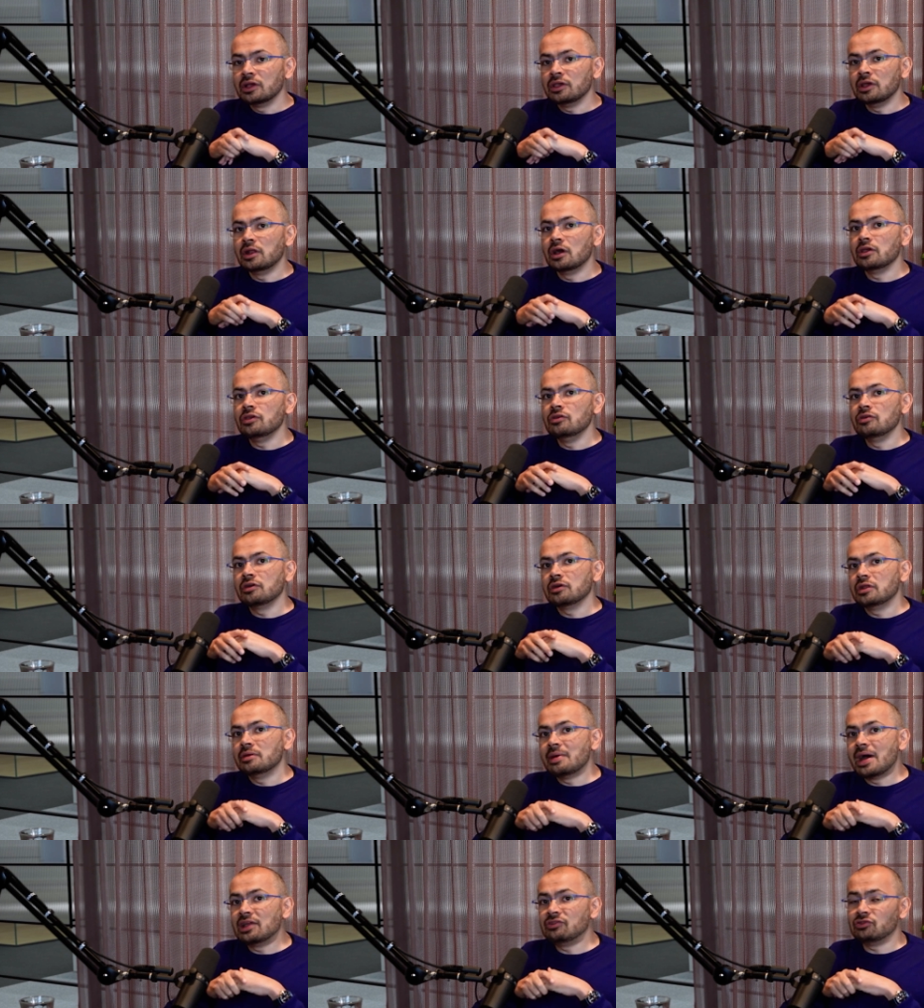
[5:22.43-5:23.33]
you know you
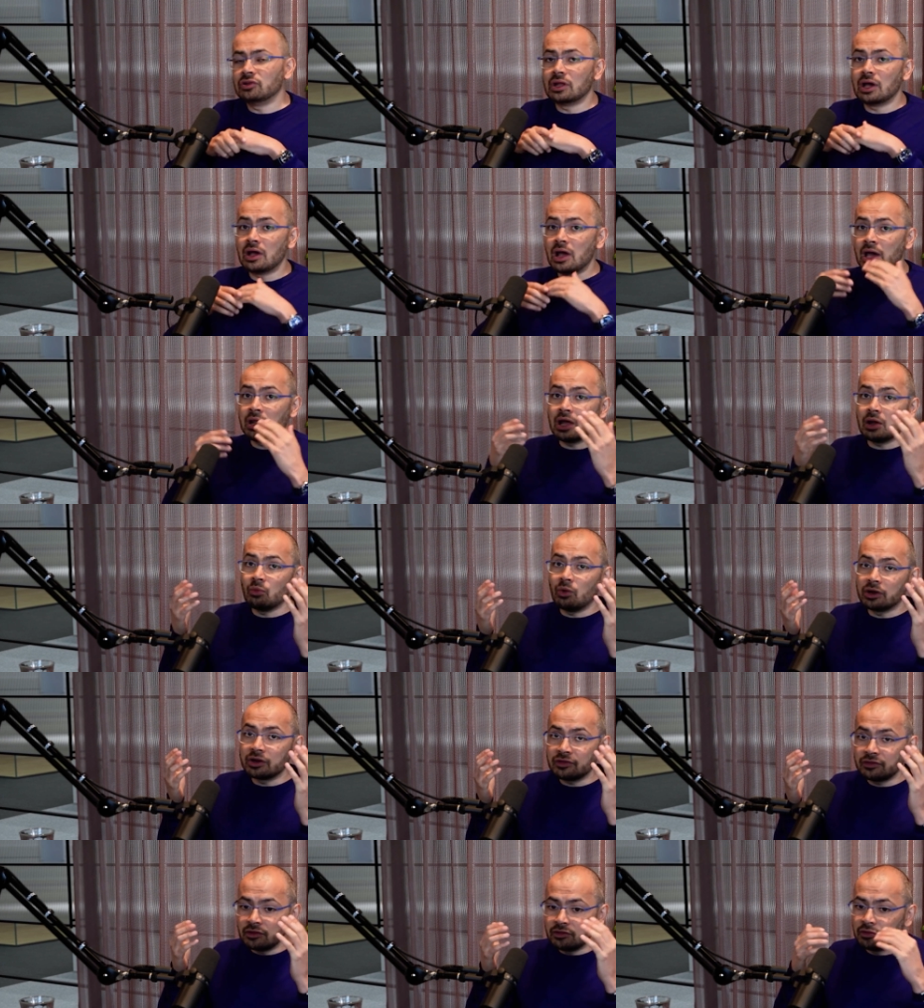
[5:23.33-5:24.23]
could imagine uh, and i
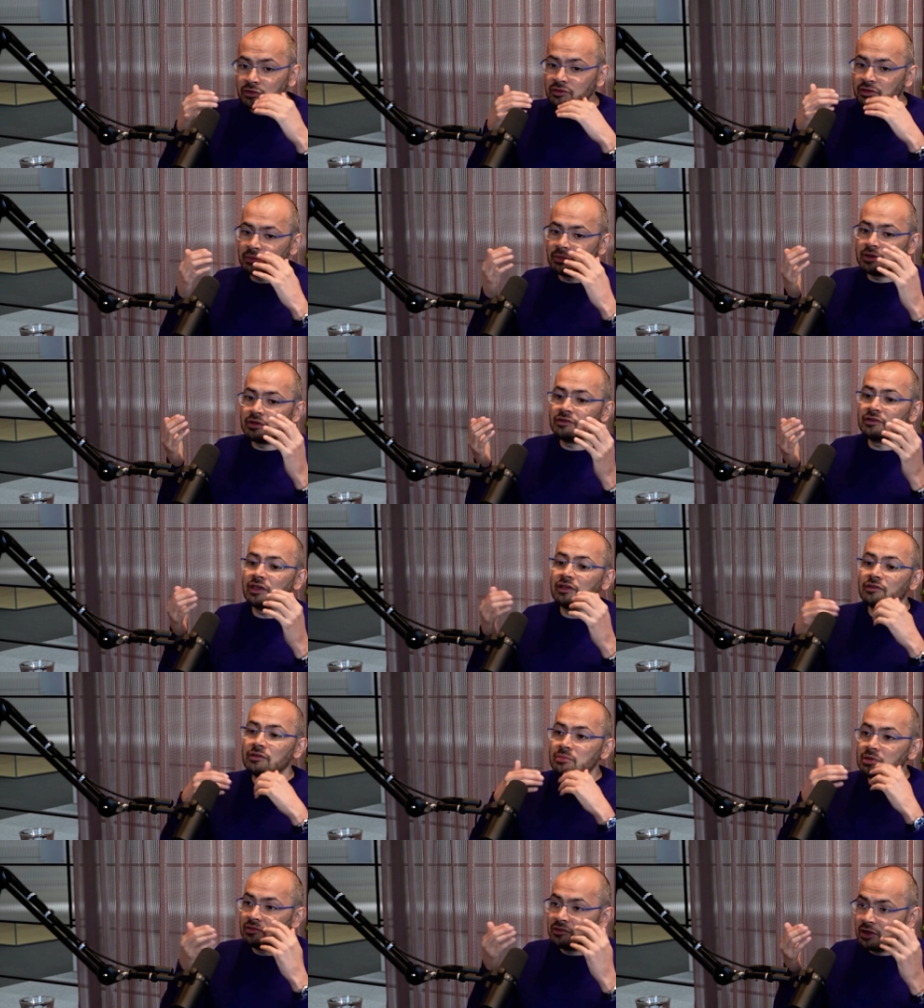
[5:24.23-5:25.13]
want us to do some of these
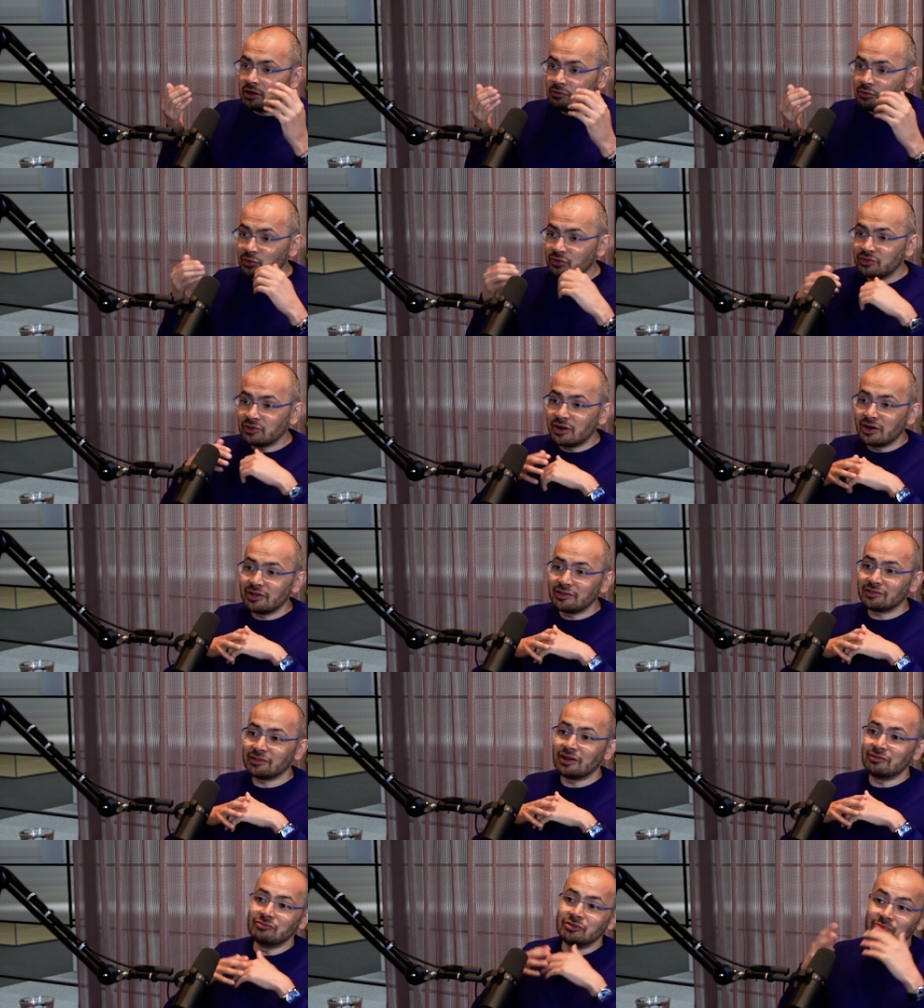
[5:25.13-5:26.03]
things in material
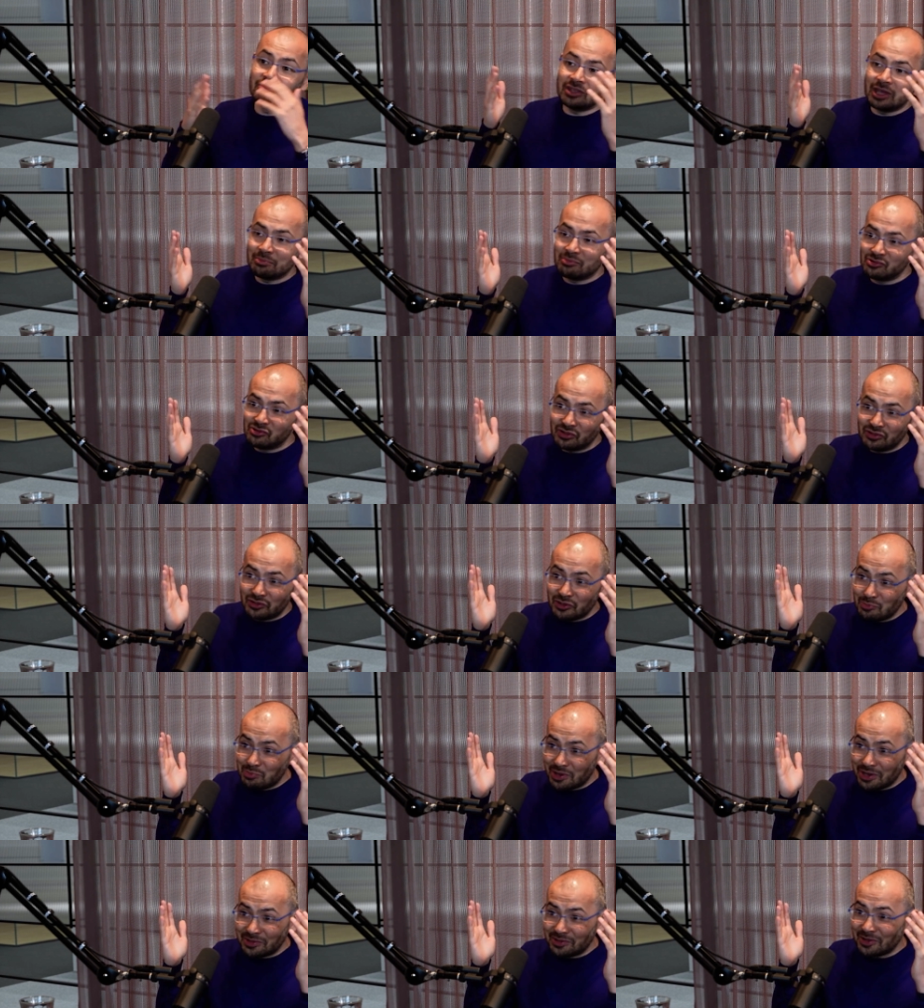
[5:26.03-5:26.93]
science like room temperature
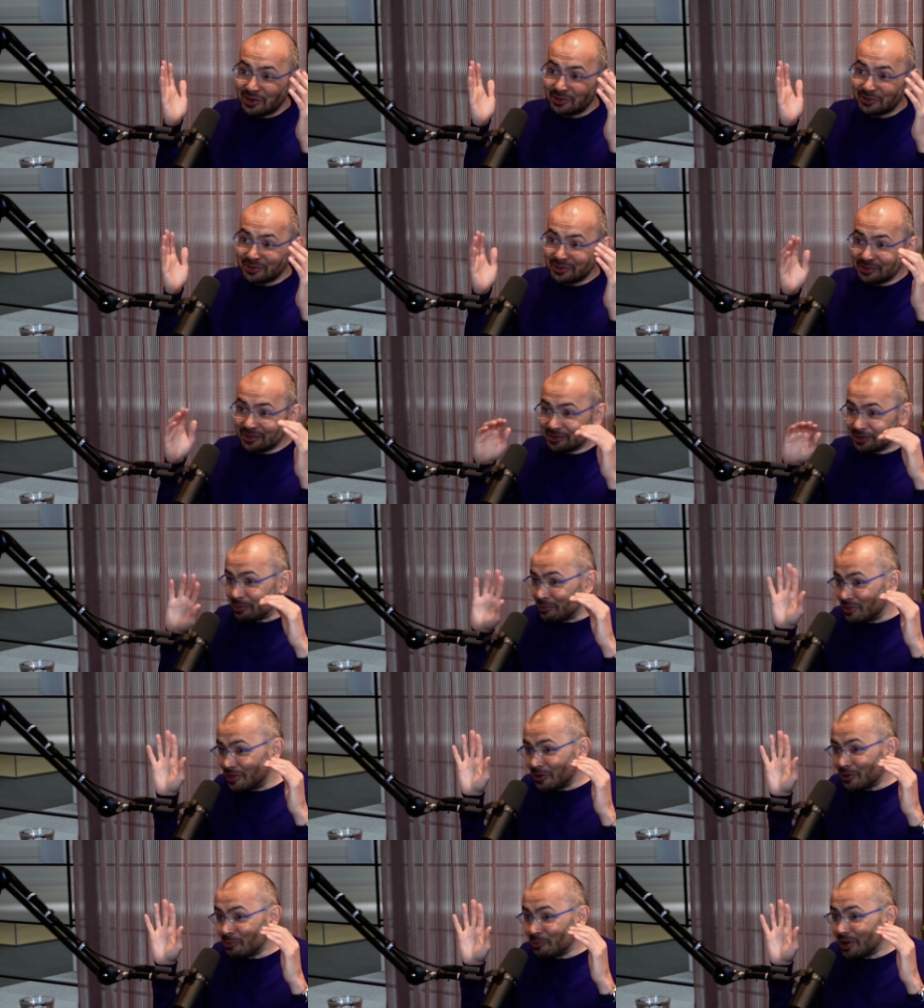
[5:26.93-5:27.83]
superconductors is
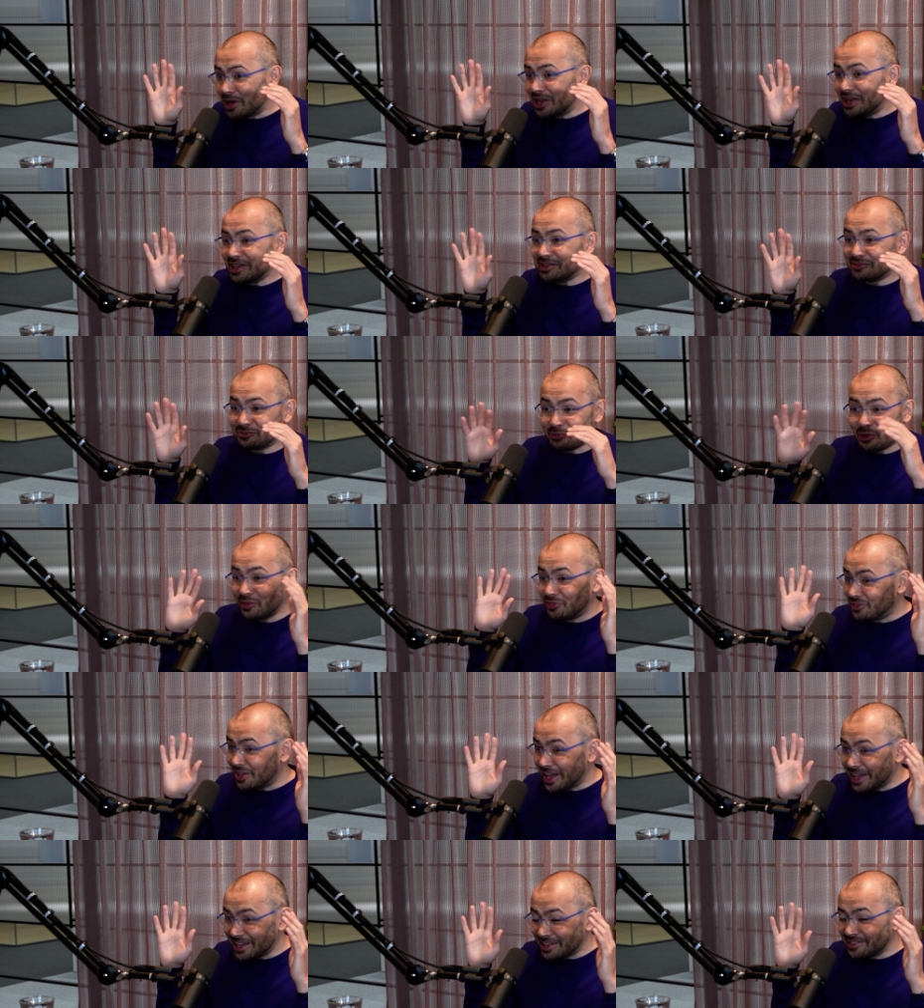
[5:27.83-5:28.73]
something on my list one
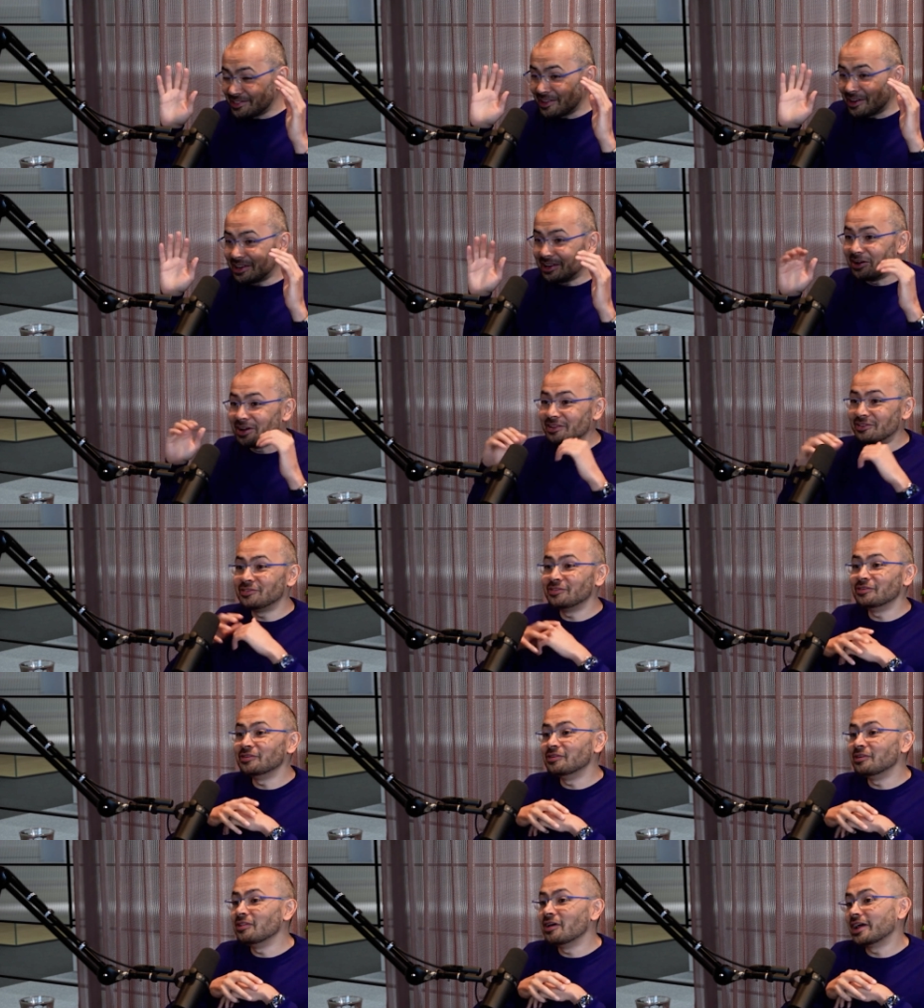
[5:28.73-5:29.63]
day that i'd like
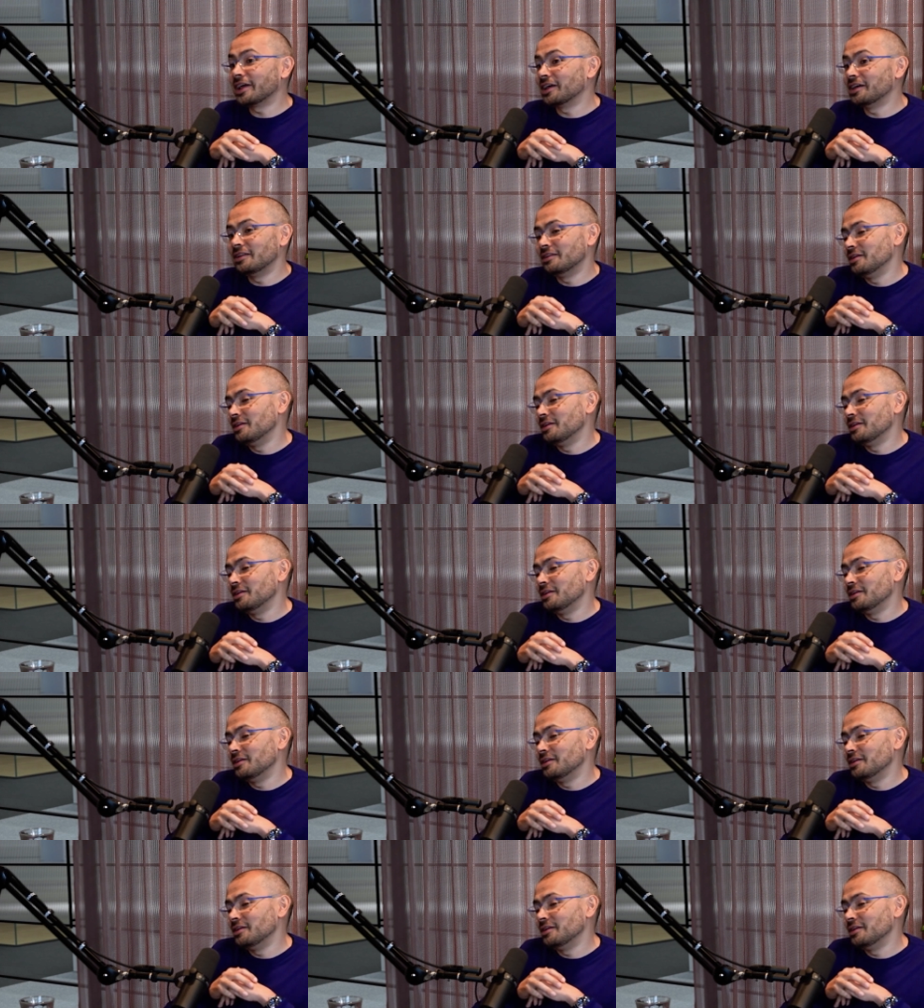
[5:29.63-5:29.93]
to like uh,